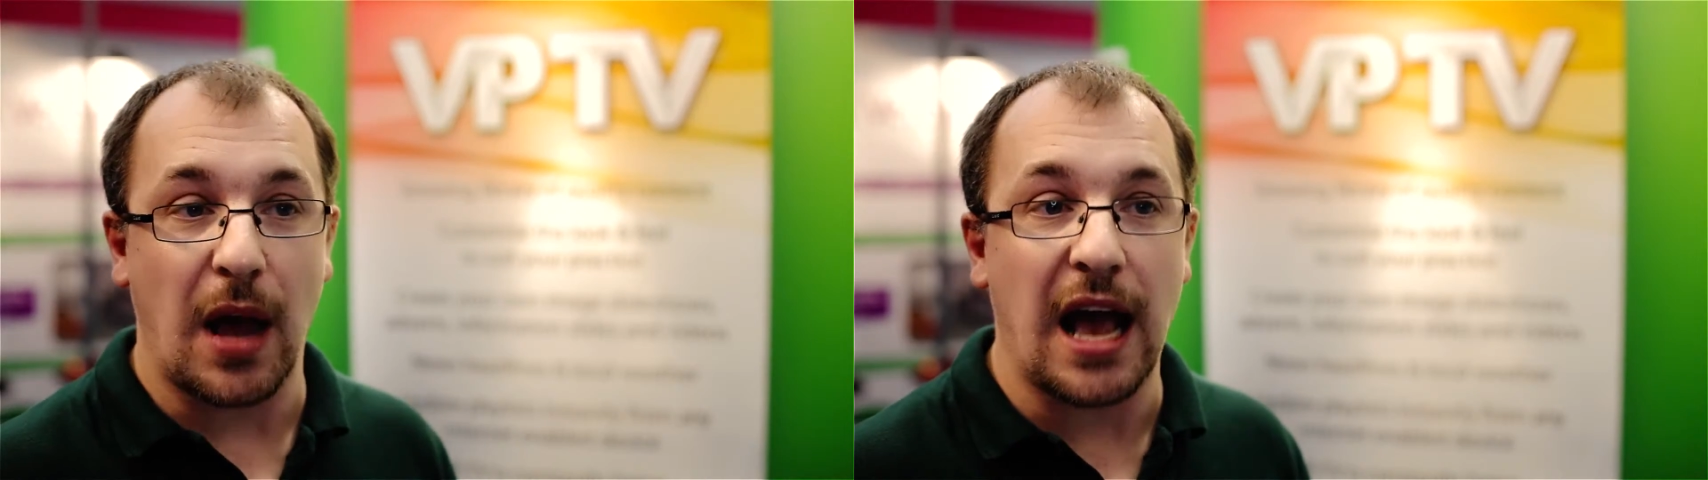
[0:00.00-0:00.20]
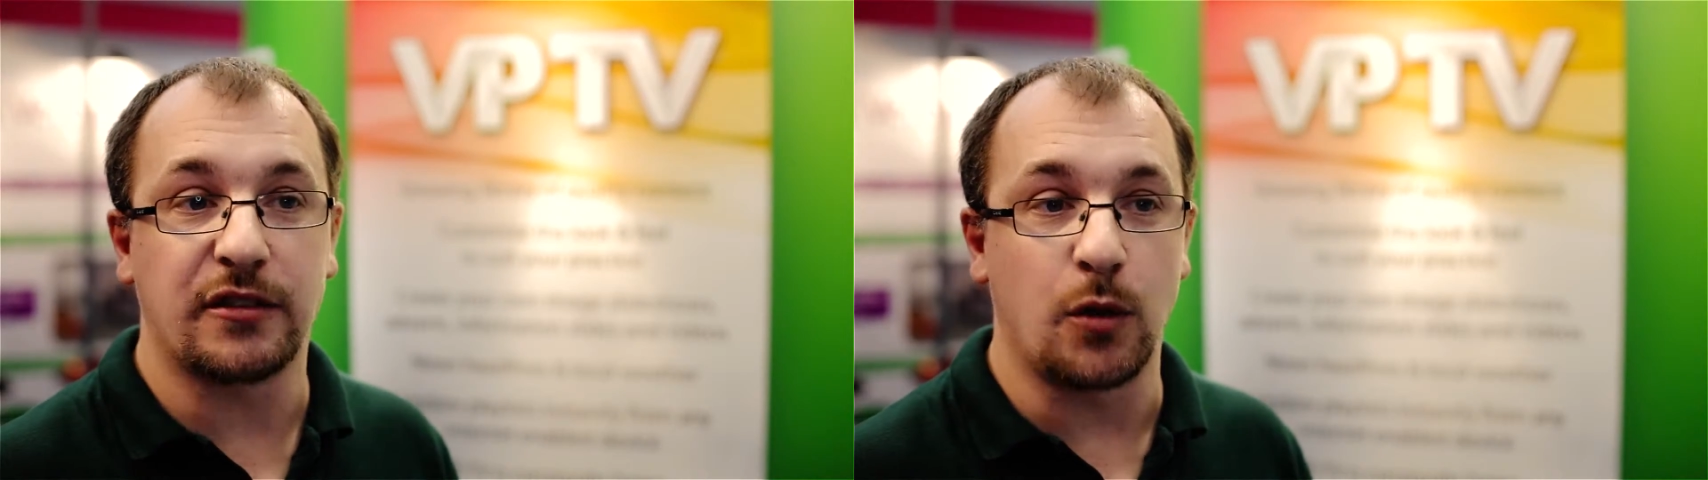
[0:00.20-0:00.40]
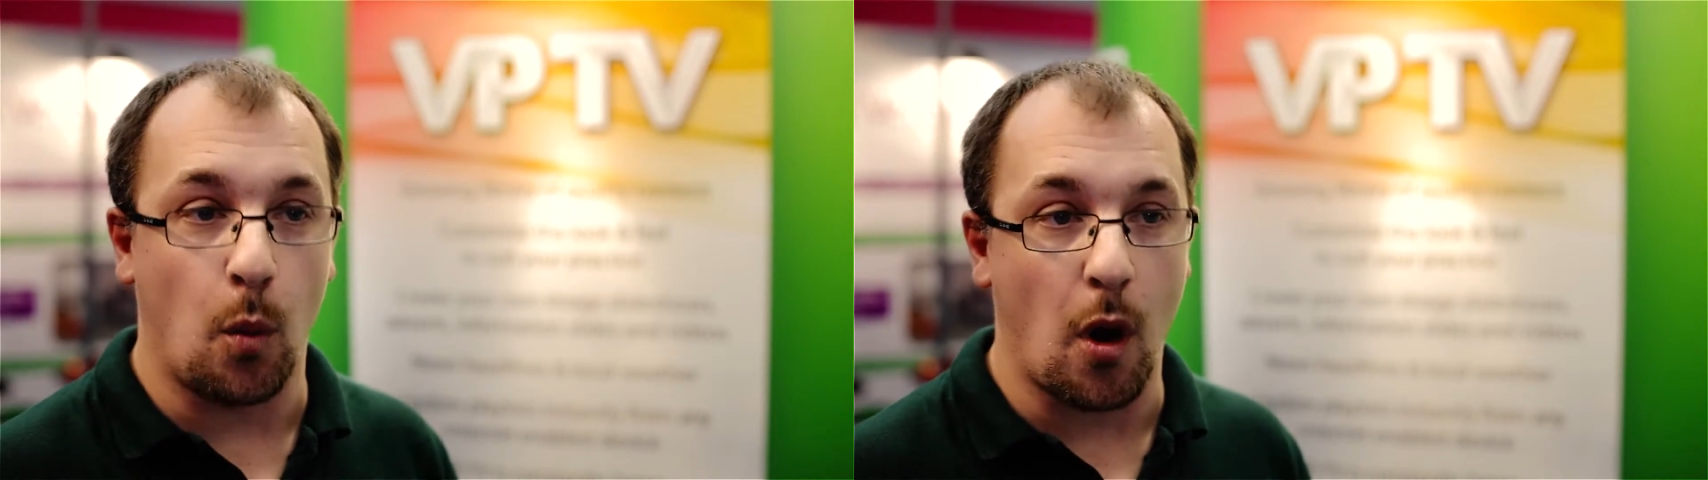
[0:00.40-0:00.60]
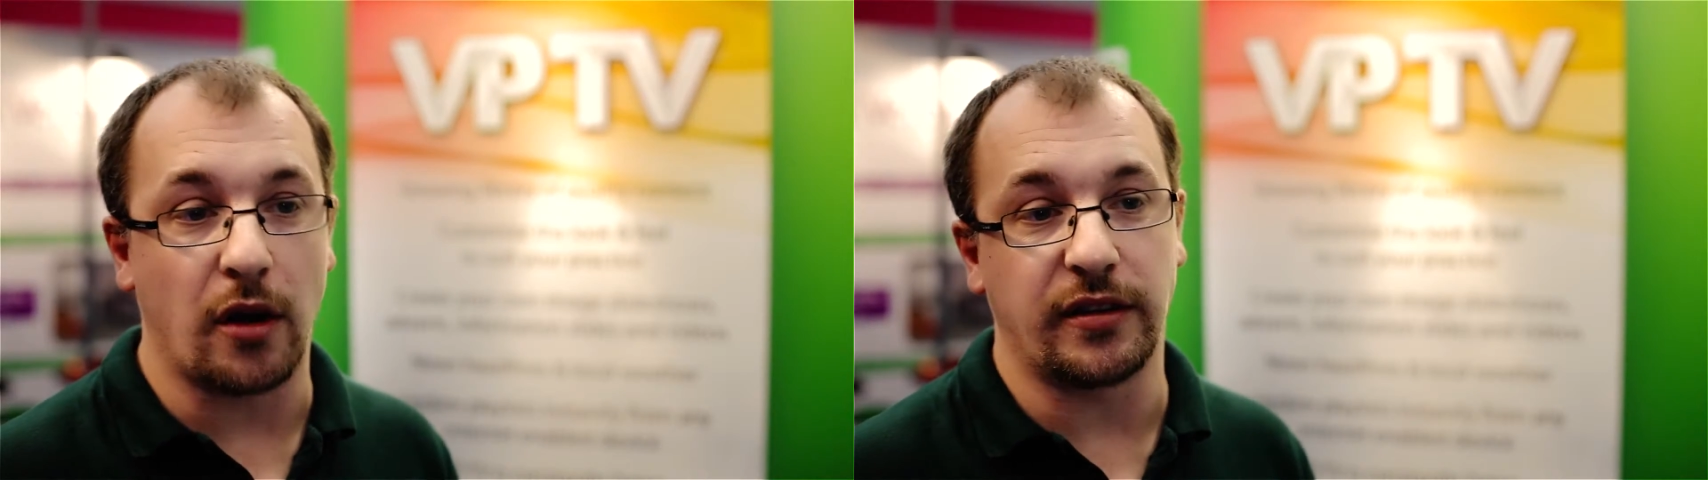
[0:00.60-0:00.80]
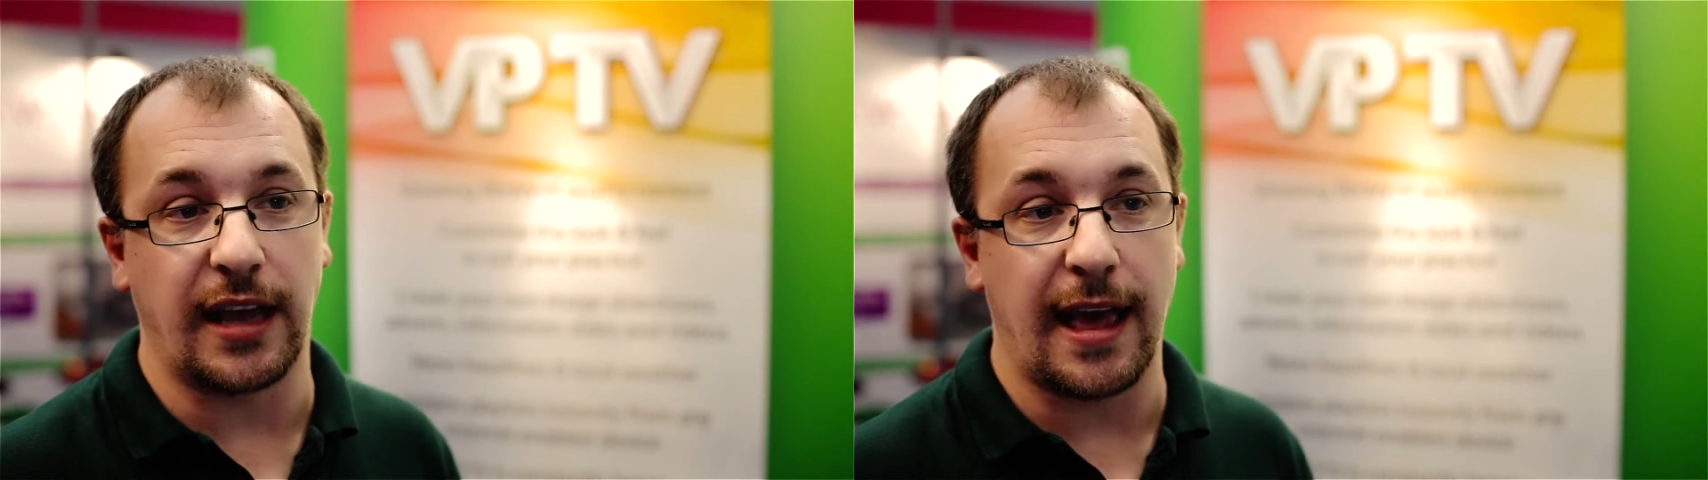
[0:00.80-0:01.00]
It has to
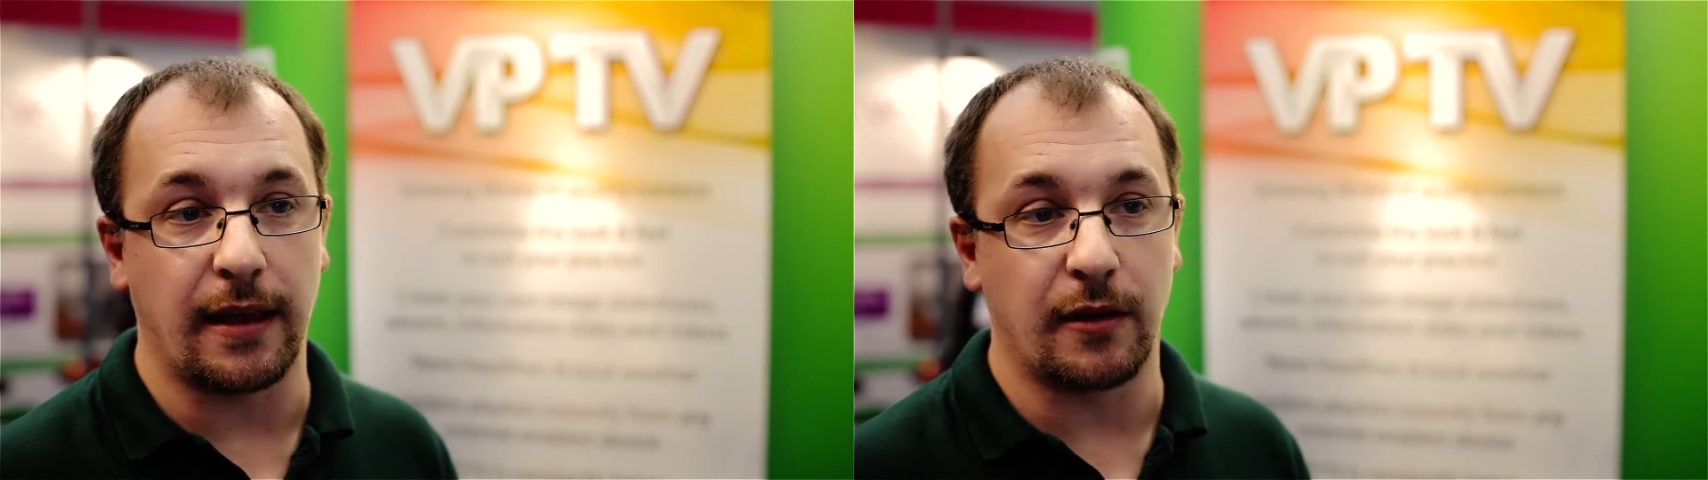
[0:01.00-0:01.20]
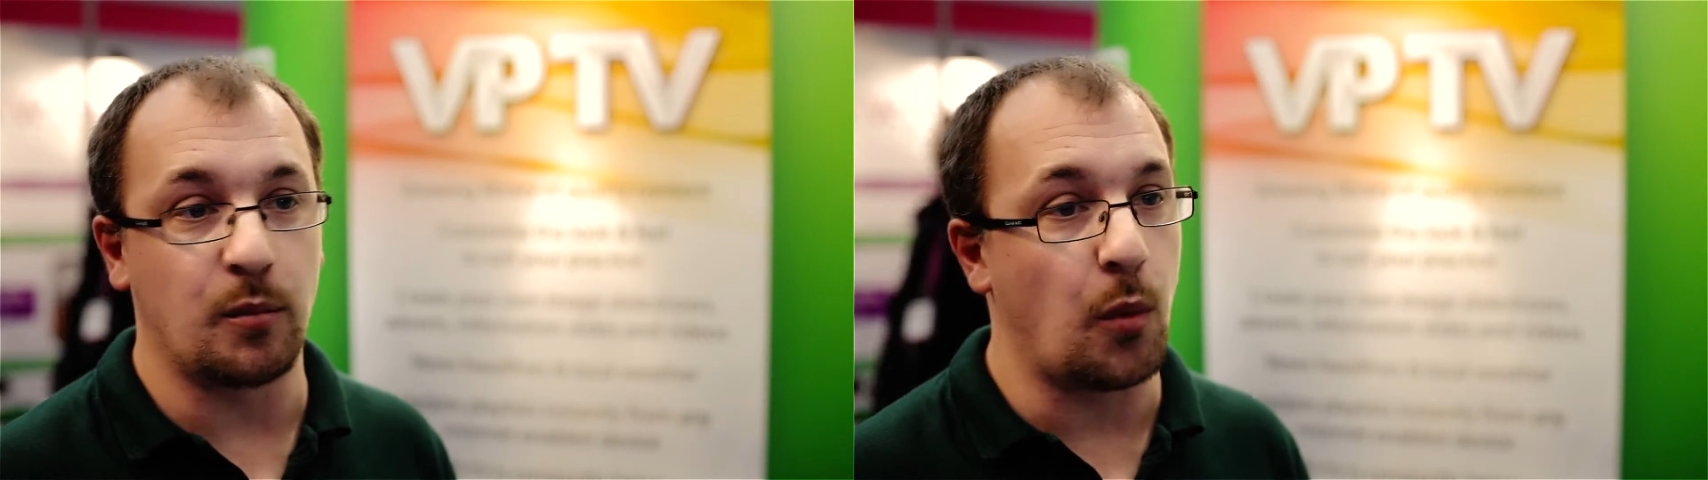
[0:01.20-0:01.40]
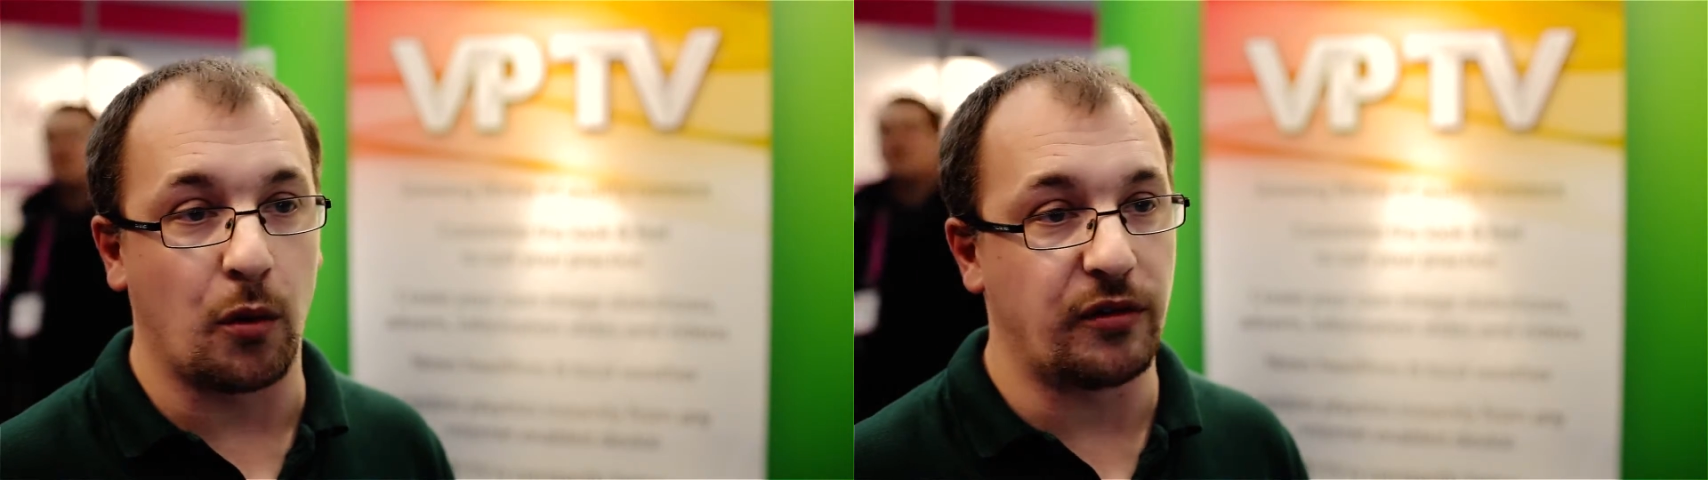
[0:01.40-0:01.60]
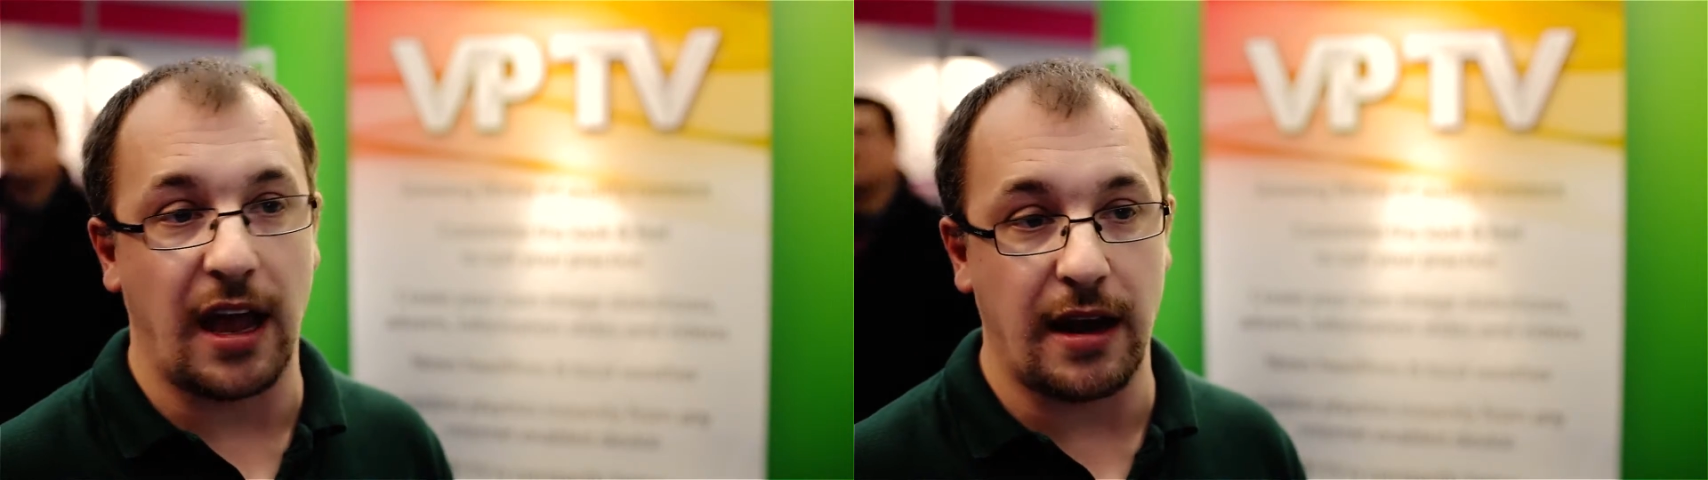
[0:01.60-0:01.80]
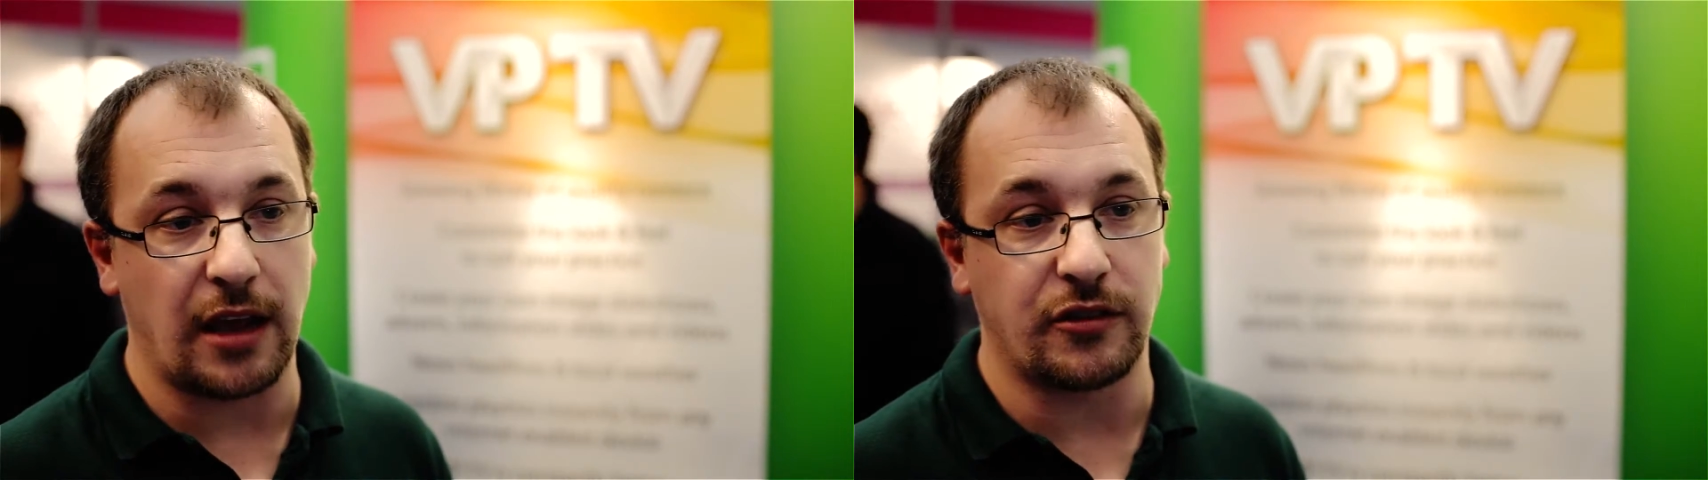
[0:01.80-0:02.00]
work together in both
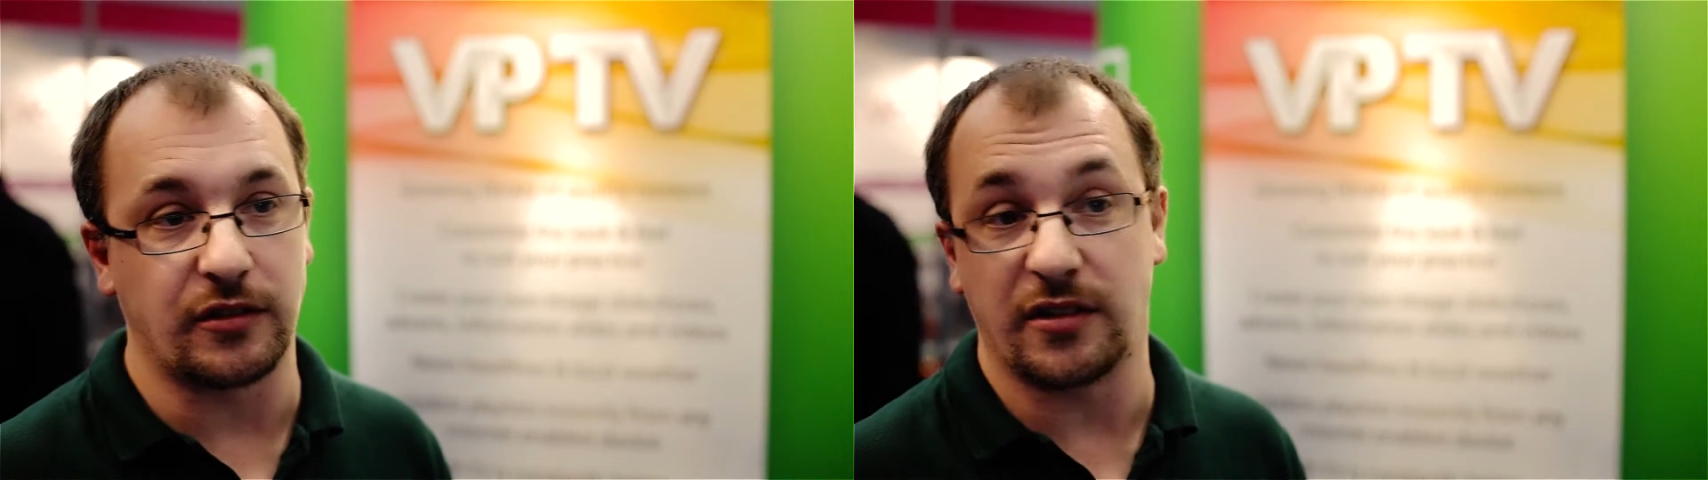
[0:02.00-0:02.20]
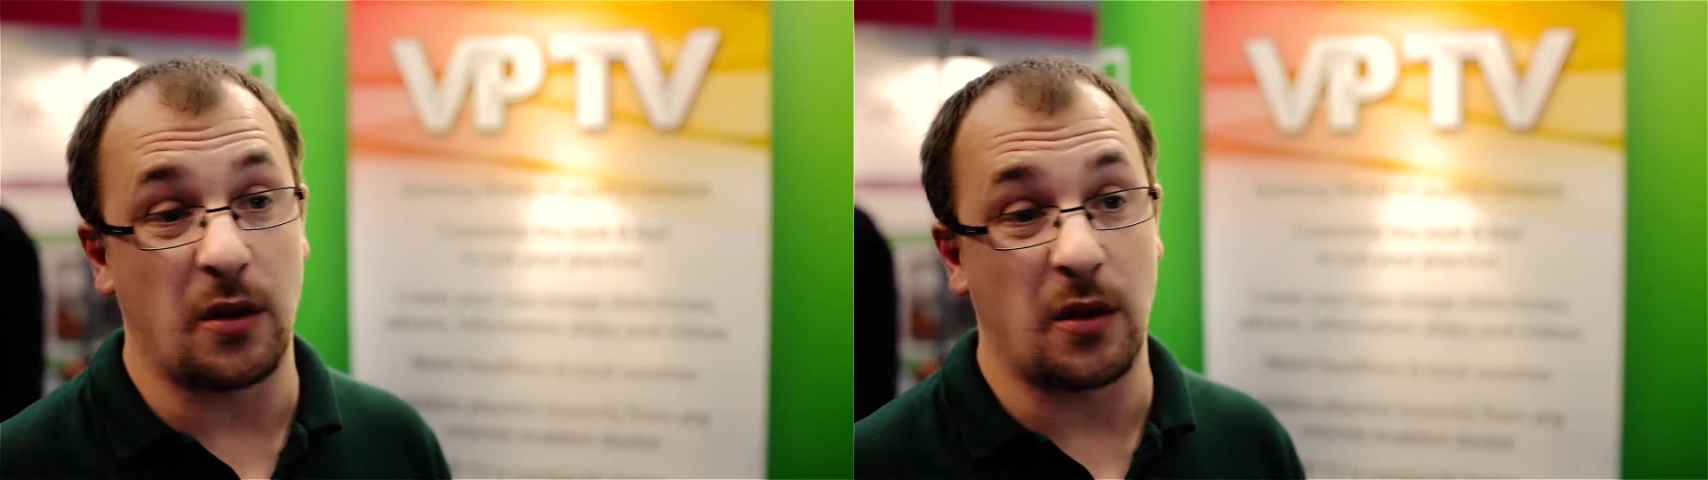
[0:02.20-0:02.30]
directions.